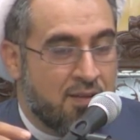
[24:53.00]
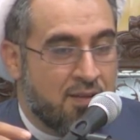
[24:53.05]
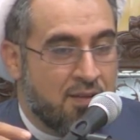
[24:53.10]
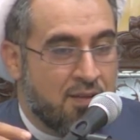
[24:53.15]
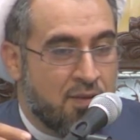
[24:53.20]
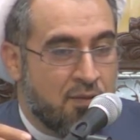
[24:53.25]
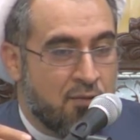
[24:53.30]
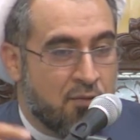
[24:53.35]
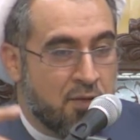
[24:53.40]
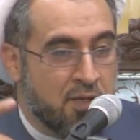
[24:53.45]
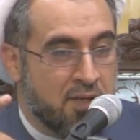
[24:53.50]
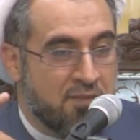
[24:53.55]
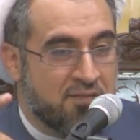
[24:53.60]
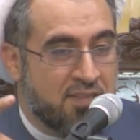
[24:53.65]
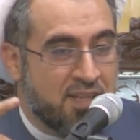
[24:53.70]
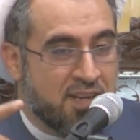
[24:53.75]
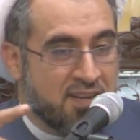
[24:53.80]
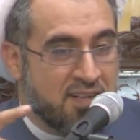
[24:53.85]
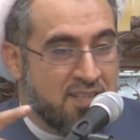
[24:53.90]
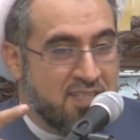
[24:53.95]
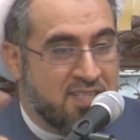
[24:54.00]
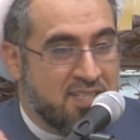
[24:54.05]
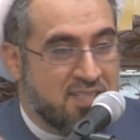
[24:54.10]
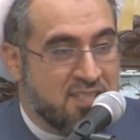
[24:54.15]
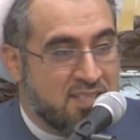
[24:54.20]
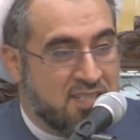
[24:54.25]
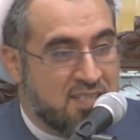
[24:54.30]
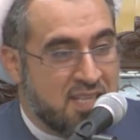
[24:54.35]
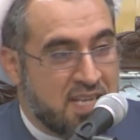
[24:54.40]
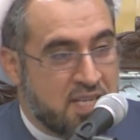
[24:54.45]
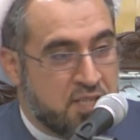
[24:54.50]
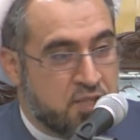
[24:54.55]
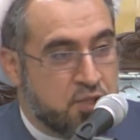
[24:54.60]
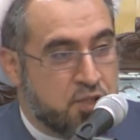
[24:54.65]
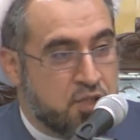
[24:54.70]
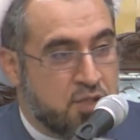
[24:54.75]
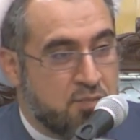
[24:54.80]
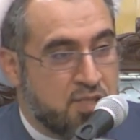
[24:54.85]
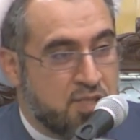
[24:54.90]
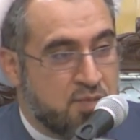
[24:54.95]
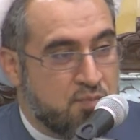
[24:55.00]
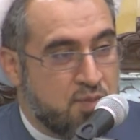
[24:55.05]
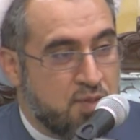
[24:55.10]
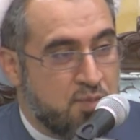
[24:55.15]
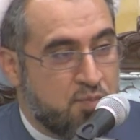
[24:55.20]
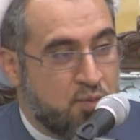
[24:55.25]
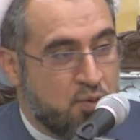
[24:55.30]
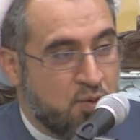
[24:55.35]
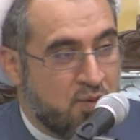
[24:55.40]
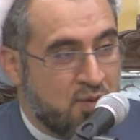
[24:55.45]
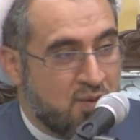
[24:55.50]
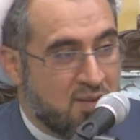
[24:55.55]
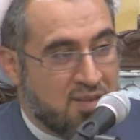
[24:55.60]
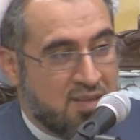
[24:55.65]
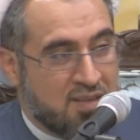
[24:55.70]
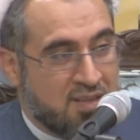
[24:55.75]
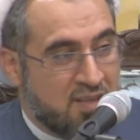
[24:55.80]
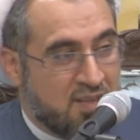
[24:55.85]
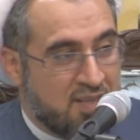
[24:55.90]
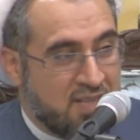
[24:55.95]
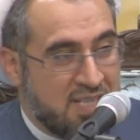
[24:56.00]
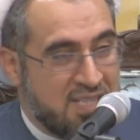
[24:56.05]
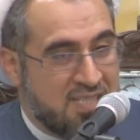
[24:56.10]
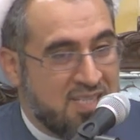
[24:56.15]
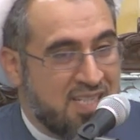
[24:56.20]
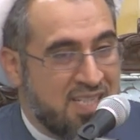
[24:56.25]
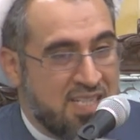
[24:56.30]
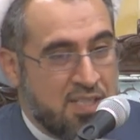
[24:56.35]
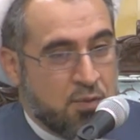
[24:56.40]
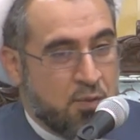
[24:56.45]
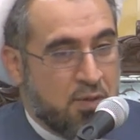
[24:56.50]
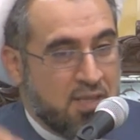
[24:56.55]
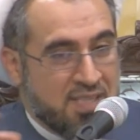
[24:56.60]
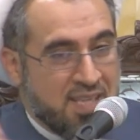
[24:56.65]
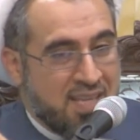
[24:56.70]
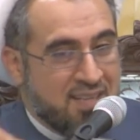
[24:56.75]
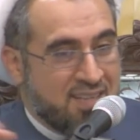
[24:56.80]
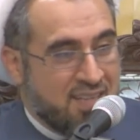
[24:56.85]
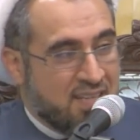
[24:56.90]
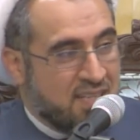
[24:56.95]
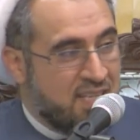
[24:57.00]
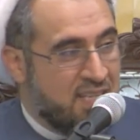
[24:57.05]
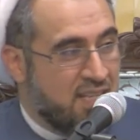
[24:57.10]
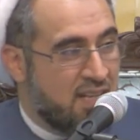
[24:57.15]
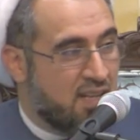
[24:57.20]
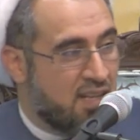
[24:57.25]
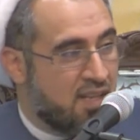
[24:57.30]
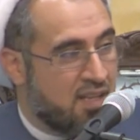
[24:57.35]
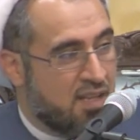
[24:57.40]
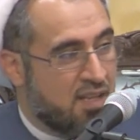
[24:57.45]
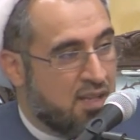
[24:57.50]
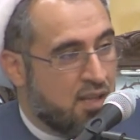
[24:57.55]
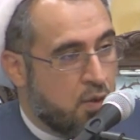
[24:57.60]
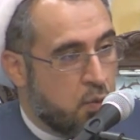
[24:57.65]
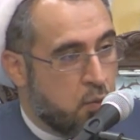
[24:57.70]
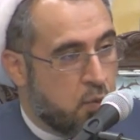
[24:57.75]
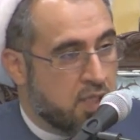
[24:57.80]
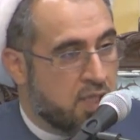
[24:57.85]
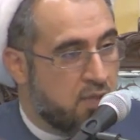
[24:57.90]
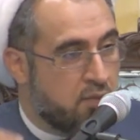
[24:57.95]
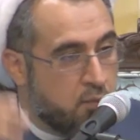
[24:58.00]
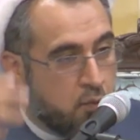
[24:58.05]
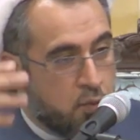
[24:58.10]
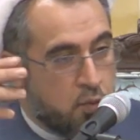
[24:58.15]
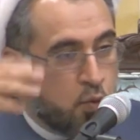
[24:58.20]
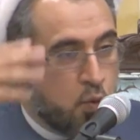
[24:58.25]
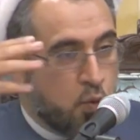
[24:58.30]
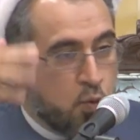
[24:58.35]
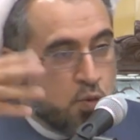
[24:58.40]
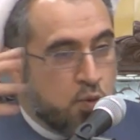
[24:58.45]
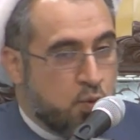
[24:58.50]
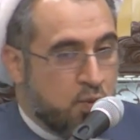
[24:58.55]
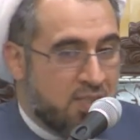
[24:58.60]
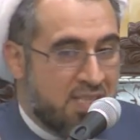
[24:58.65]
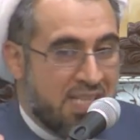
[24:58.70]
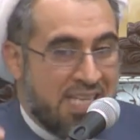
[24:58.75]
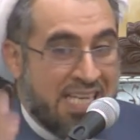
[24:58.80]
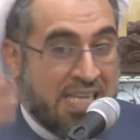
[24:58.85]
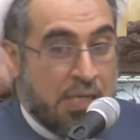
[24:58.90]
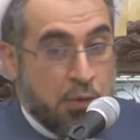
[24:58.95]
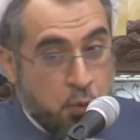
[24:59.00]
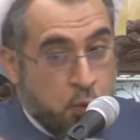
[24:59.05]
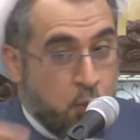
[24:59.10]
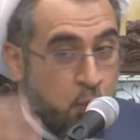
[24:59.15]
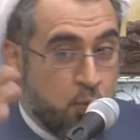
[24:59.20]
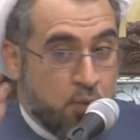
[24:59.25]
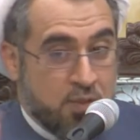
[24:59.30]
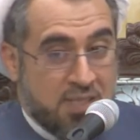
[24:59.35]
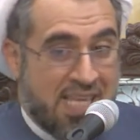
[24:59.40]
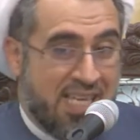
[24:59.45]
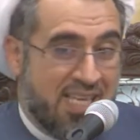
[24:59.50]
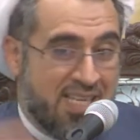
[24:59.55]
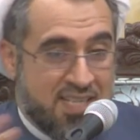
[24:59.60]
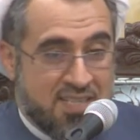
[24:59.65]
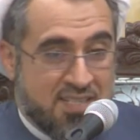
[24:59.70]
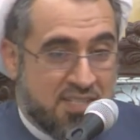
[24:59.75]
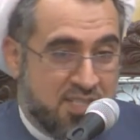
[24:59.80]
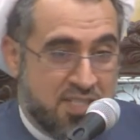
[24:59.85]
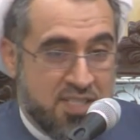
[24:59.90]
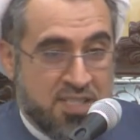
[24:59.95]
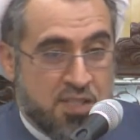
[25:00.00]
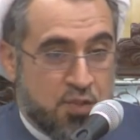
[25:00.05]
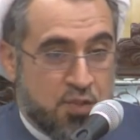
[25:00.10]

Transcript: One of the reasons these extremist people easily, you know, attack and kill whether those who they, who they consider to